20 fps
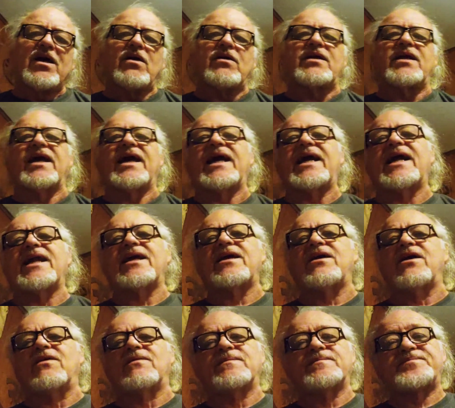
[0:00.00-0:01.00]
Okay, I gotta
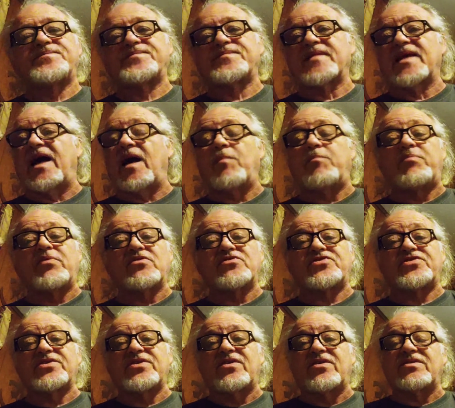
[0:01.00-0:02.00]
go. I'll
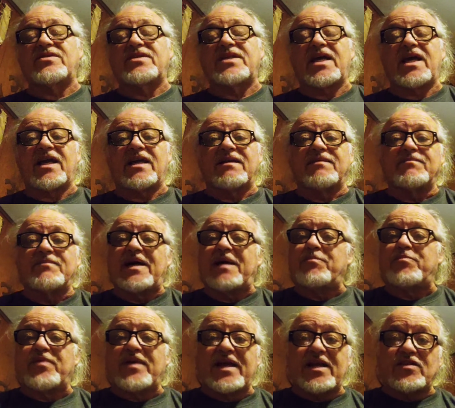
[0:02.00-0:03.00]
bullshit all day. My
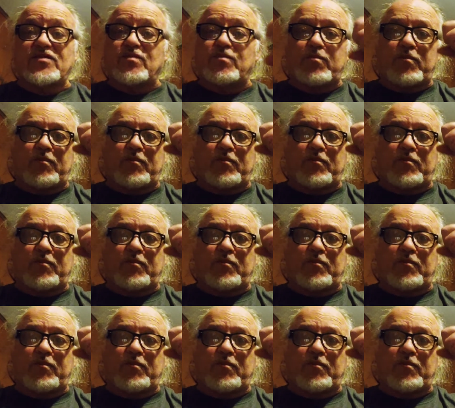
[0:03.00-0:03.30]
brain's